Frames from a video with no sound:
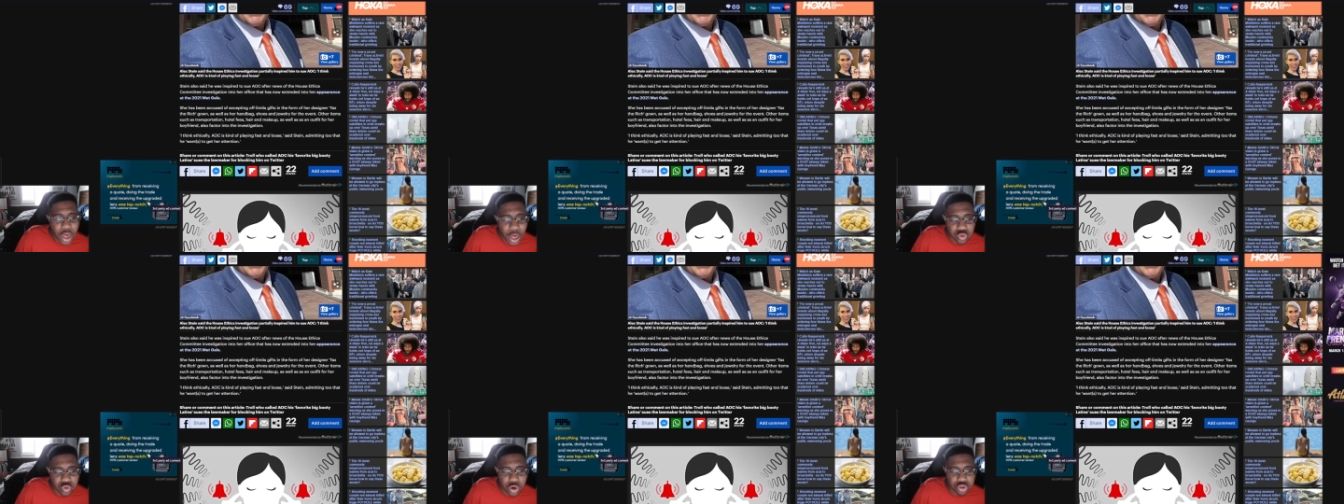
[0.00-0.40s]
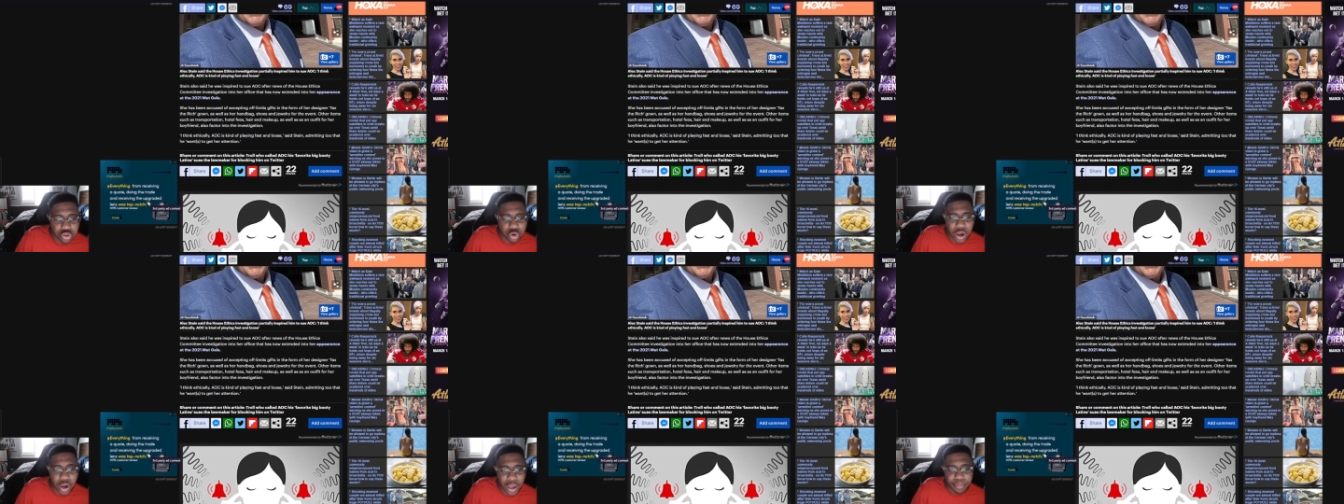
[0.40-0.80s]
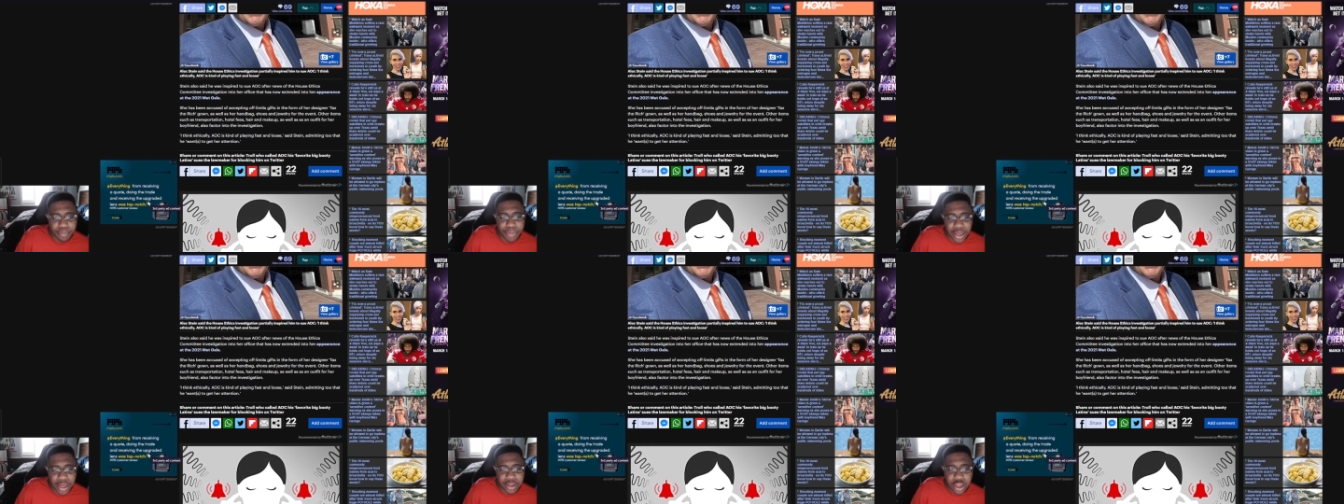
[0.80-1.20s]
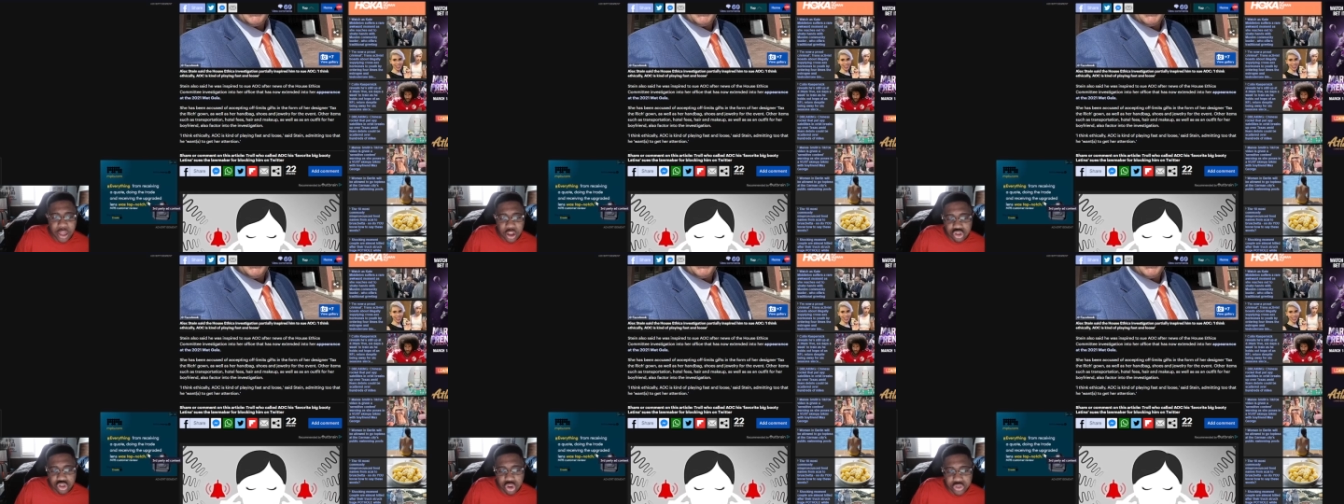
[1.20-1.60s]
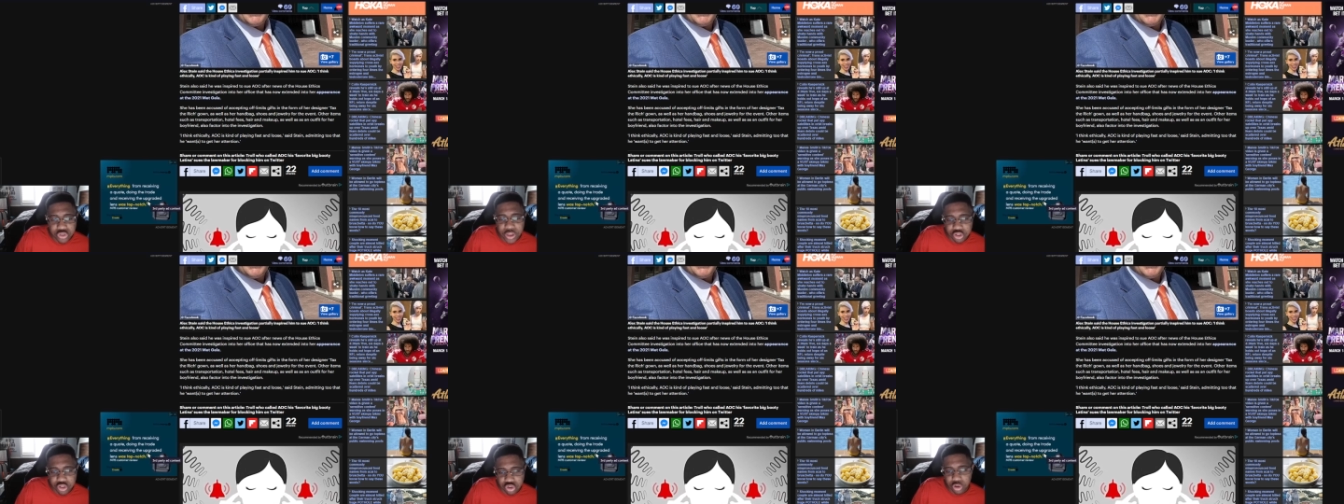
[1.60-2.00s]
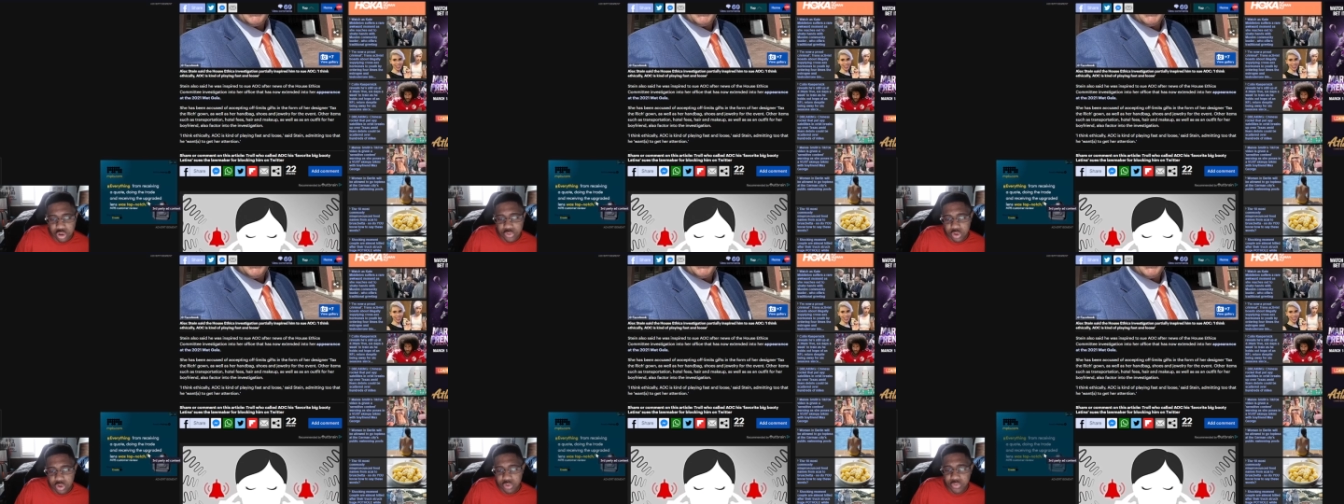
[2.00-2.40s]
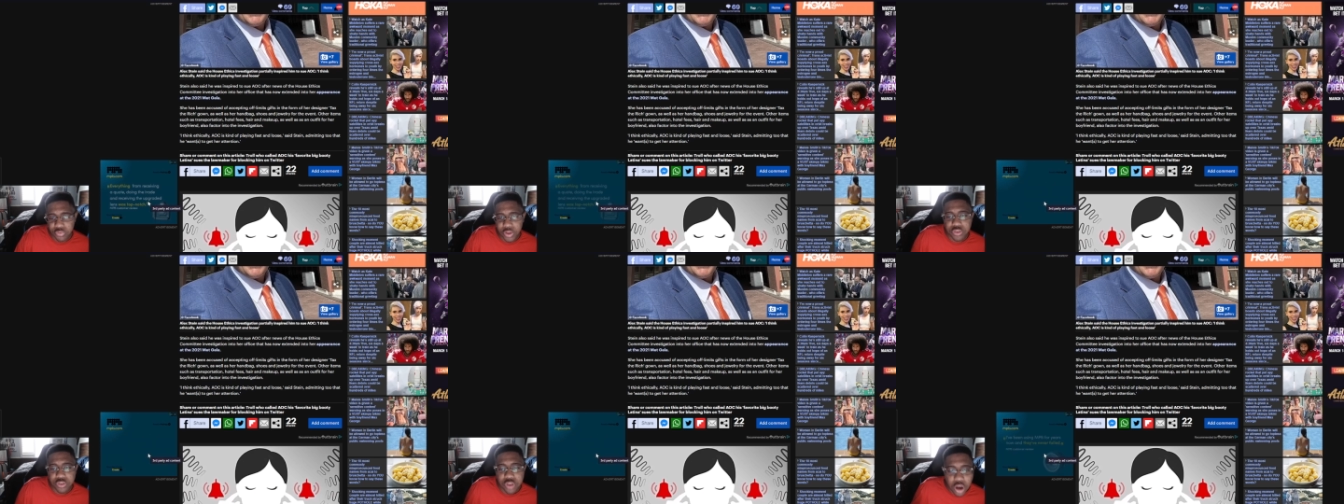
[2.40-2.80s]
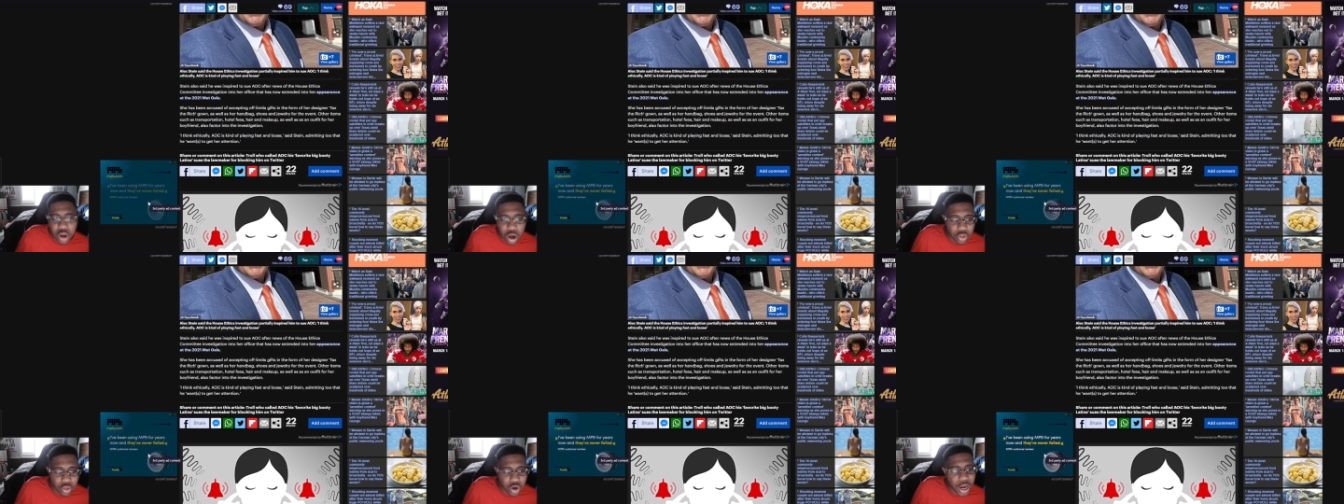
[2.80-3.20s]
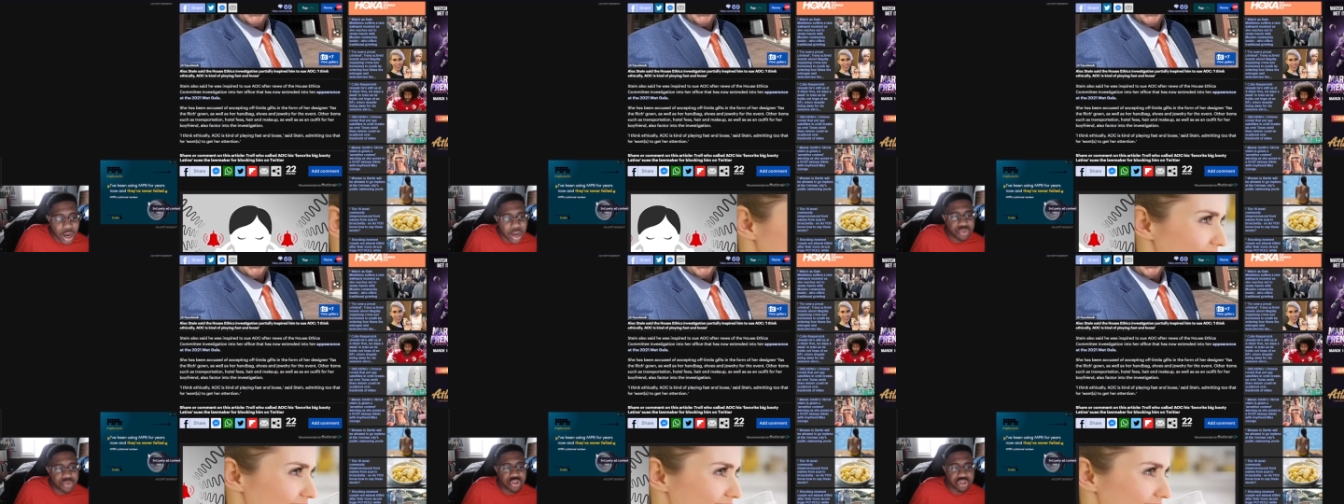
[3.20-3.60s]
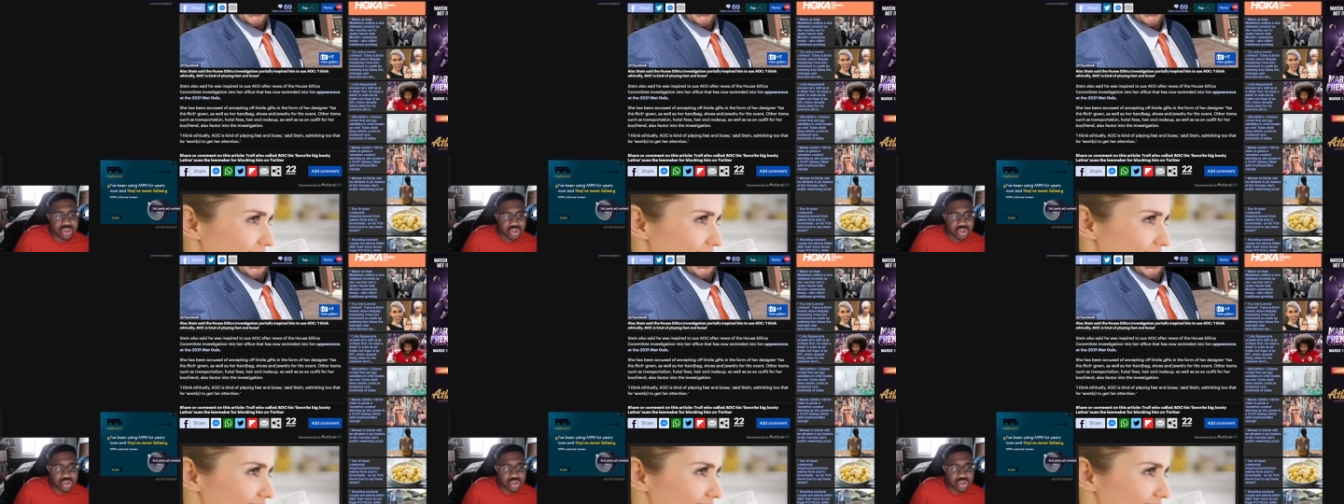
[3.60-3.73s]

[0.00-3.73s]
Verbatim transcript: as well as her handbag, shoes, and jewelry for the event. Other items such as